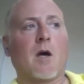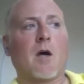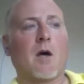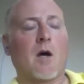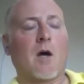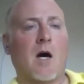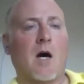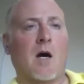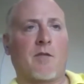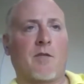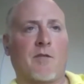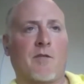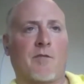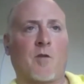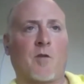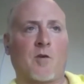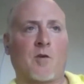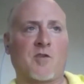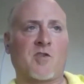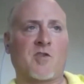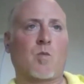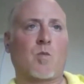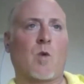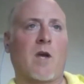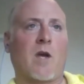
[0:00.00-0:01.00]
The
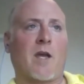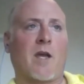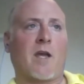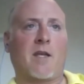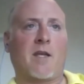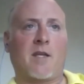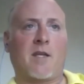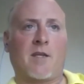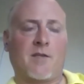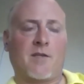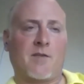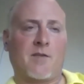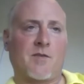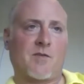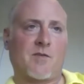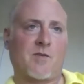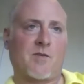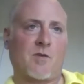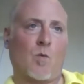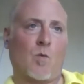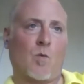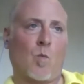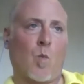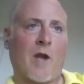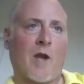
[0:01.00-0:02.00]
first way is
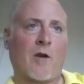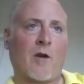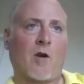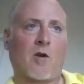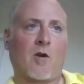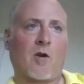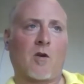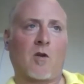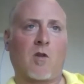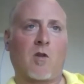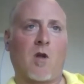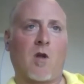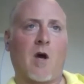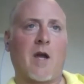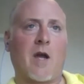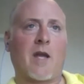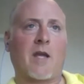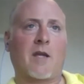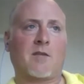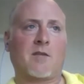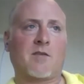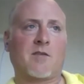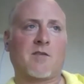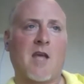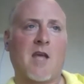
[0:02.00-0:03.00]
when our
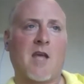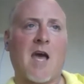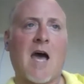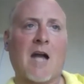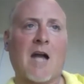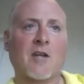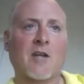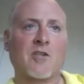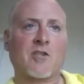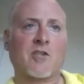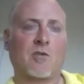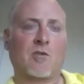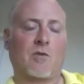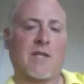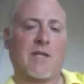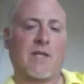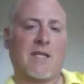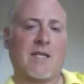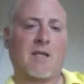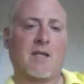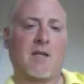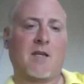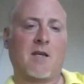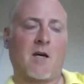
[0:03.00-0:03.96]
clients actually